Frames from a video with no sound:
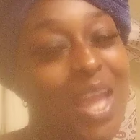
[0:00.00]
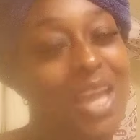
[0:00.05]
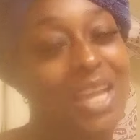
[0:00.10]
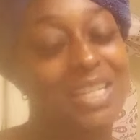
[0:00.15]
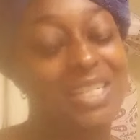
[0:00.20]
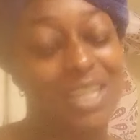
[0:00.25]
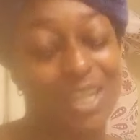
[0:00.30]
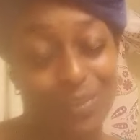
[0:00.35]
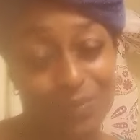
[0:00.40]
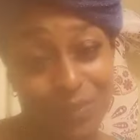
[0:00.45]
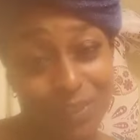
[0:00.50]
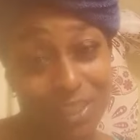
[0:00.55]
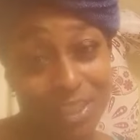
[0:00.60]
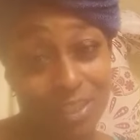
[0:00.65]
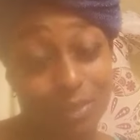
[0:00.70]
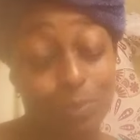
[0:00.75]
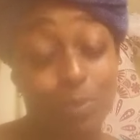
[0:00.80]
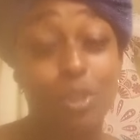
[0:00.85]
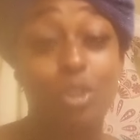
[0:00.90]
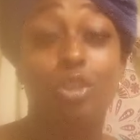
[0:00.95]
And don't forget
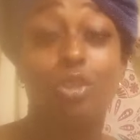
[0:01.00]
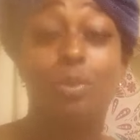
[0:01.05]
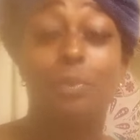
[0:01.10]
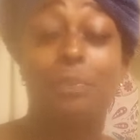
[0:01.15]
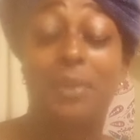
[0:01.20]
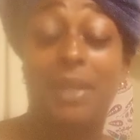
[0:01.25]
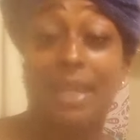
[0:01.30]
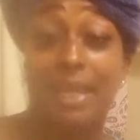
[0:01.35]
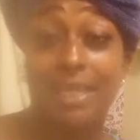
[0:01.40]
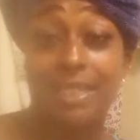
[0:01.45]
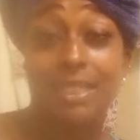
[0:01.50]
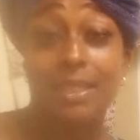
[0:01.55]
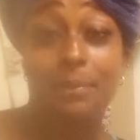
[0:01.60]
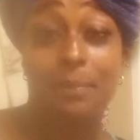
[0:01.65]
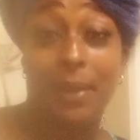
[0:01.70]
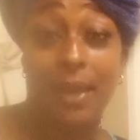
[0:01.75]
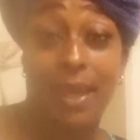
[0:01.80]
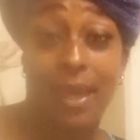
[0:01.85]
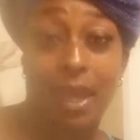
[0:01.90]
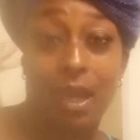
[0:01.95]
to put your plastic
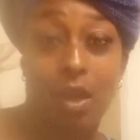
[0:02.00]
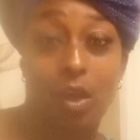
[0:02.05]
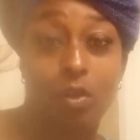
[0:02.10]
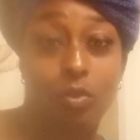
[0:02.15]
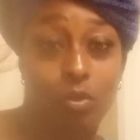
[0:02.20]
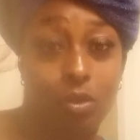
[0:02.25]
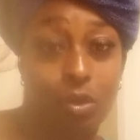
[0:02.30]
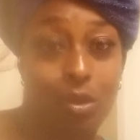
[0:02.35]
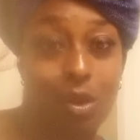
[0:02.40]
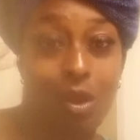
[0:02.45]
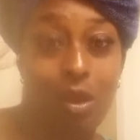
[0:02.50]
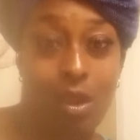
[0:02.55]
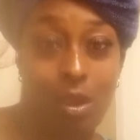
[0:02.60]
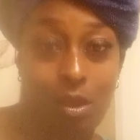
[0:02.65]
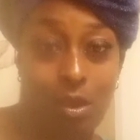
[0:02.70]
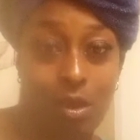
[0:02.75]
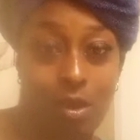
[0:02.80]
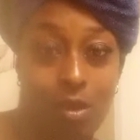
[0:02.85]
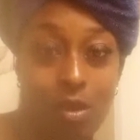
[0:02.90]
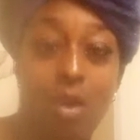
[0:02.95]
bag on your
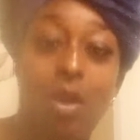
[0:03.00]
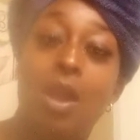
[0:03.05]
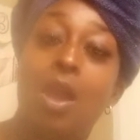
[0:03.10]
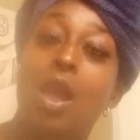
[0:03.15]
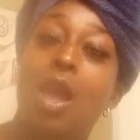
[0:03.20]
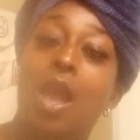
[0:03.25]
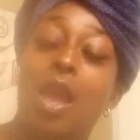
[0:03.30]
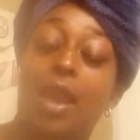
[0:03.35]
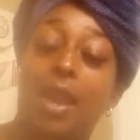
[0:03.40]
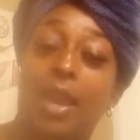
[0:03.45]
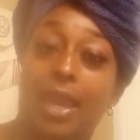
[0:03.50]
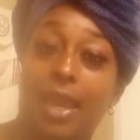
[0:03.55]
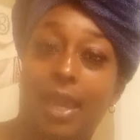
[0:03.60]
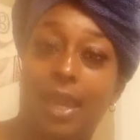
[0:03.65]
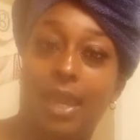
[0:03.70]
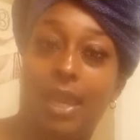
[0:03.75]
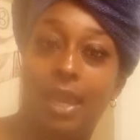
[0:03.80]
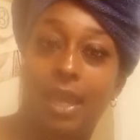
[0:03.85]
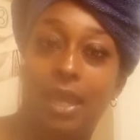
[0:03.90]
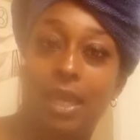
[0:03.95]
hair
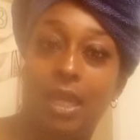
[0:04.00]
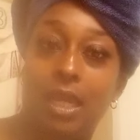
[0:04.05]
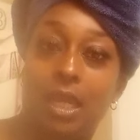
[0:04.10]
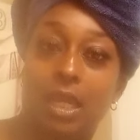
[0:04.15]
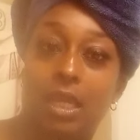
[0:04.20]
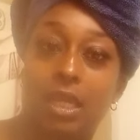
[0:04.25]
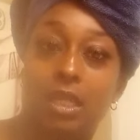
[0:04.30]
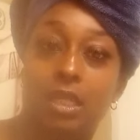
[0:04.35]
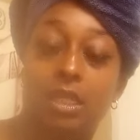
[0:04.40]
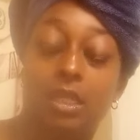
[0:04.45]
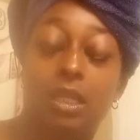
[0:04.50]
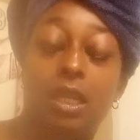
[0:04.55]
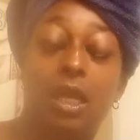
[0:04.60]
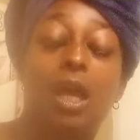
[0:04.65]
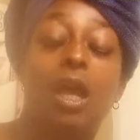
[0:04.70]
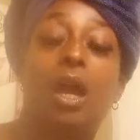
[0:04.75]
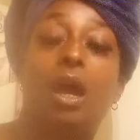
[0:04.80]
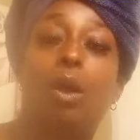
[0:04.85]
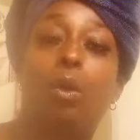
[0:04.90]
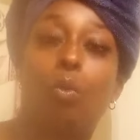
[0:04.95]
and
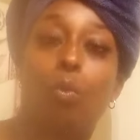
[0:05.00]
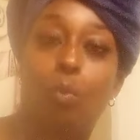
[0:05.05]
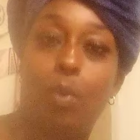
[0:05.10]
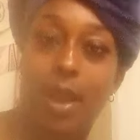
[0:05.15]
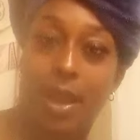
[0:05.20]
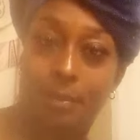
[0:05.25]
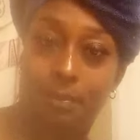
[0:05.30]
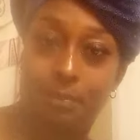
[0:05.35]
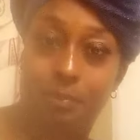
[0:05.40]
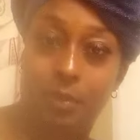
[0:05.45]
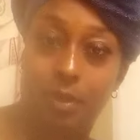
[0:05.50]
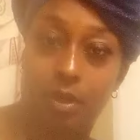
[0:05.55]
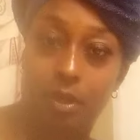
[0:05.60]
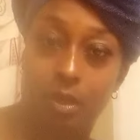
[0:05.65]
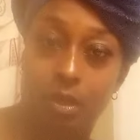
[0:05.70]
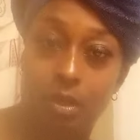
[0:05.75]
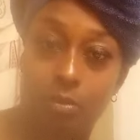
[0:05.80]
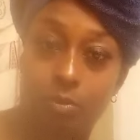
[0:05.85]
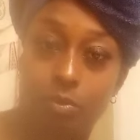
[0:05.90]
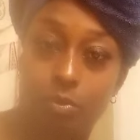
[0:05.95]
wrap it
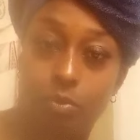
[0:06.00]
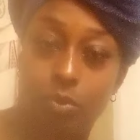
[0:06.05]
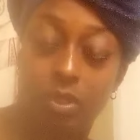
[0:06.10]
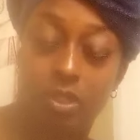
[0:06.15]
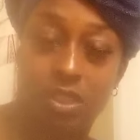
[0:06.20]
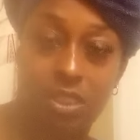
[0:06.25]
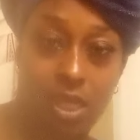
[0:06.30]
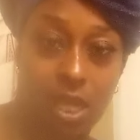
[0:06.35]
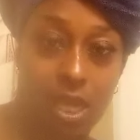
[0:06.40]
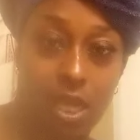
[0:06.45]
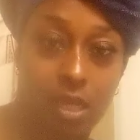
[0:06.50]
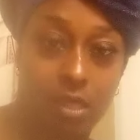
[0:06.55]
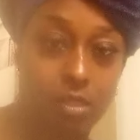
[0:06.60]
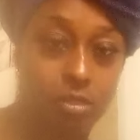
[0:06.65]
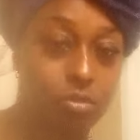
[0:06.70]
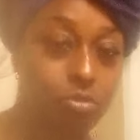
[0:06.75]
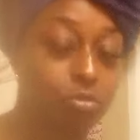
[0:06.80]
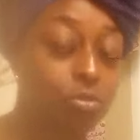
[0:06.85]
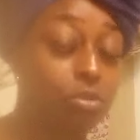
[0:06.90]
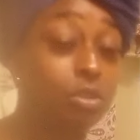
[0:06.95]
up with a towel
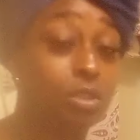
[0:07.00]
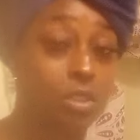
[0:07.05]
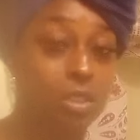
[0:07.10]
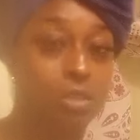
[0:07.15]
because you know it's